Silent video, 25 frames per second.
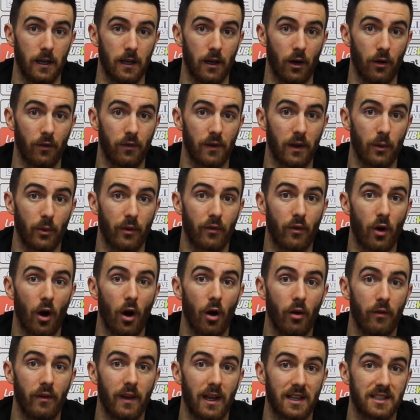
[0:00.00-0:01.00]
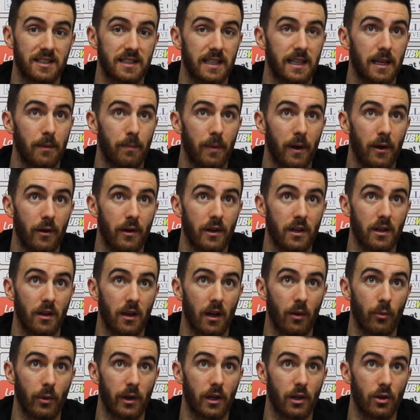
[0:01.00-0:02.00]
hopefully we've got over that sticky period
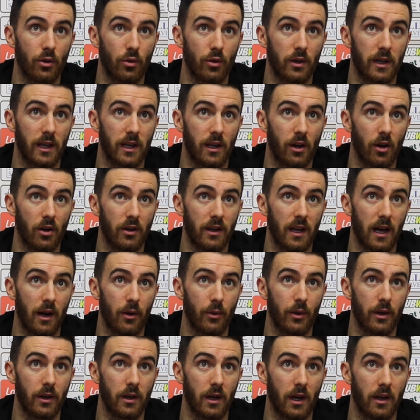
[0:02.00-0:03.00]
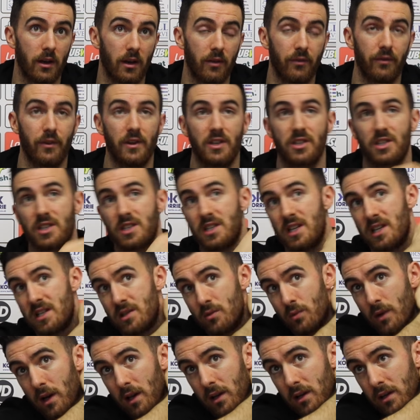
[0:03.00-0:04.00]
and we can all kick on now and finish the
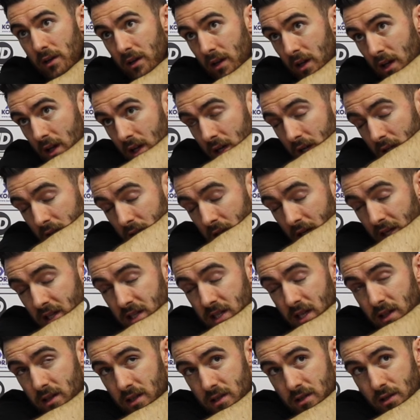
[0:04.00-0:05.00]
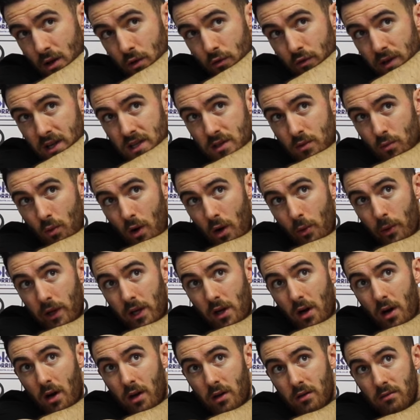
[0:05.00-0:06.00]
season well. And like I said, there's no reason why we
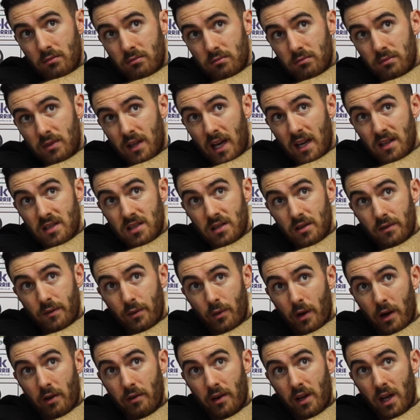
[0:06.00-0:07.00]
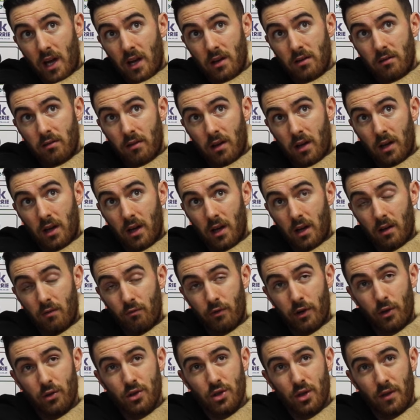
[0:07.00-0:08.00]
can't get silverware again.
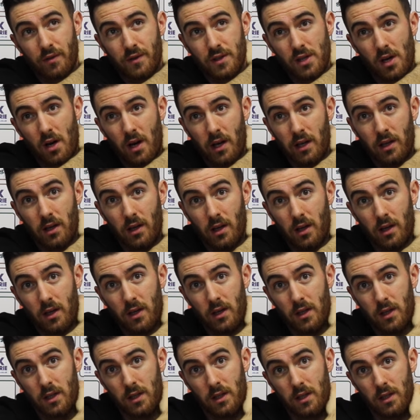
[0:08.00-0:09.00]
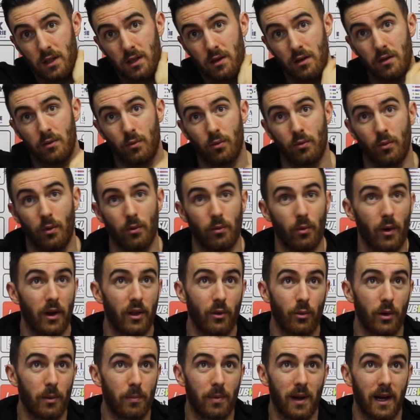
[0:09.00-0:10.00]
Real tough tie,
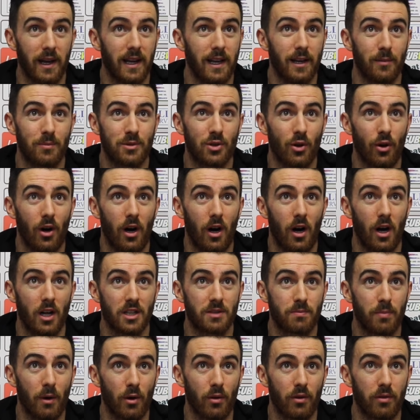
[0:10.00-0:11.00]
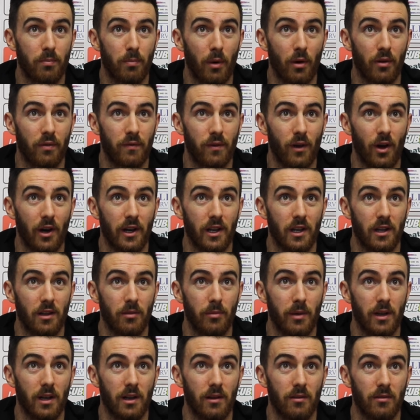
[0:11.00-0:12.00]
whether we play Hibs or Hearts, both flying at the
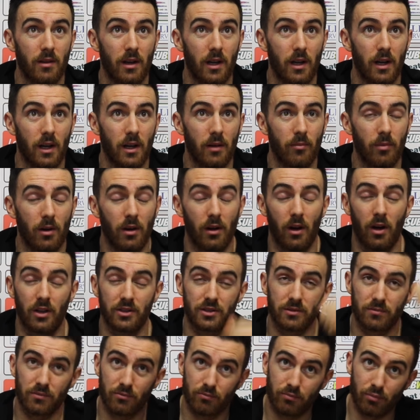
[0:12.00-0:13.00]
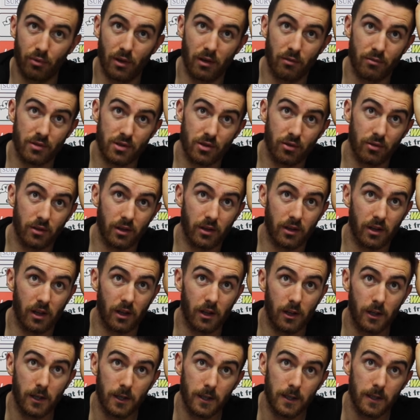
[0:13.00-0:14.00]
minute. Hearts winning result
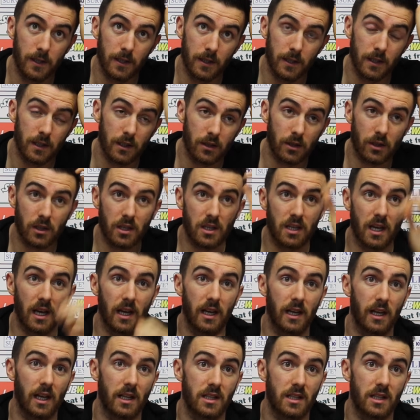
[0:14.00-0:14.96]
the other day